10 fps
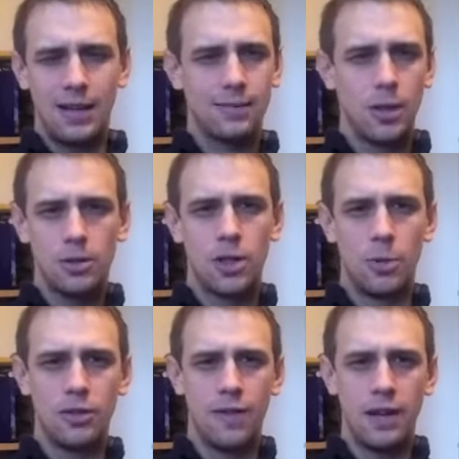Not so
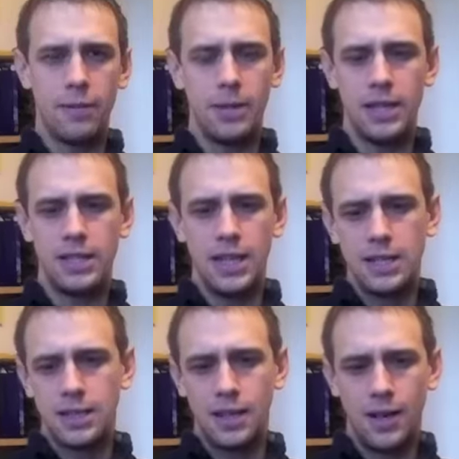much a fan of him these
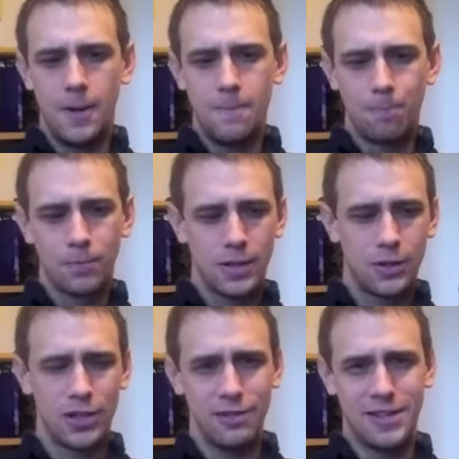days. It
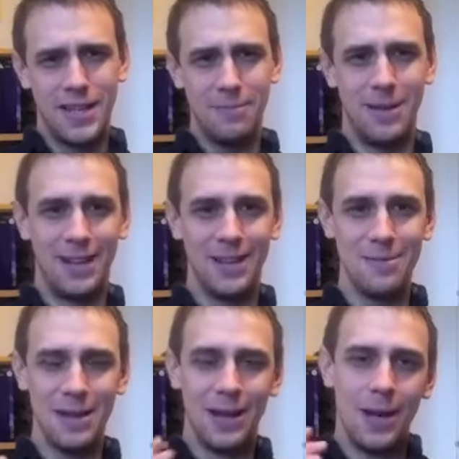does irritate me a little
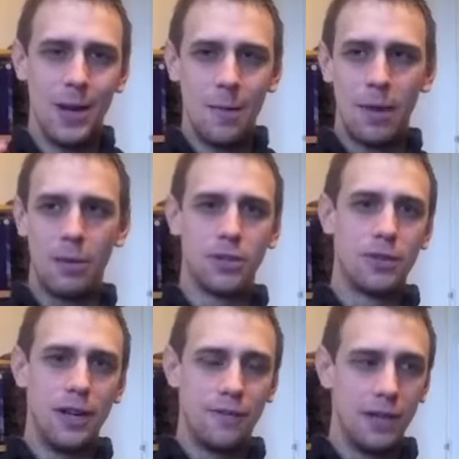bit, but that was a
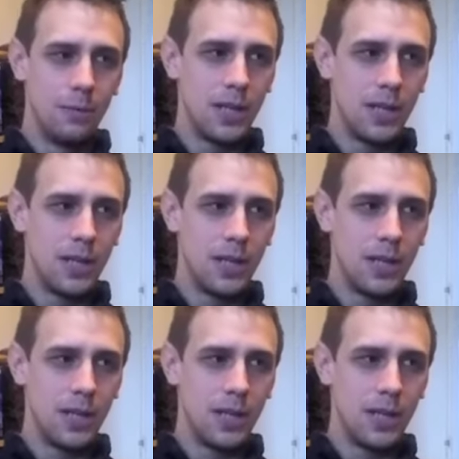great film.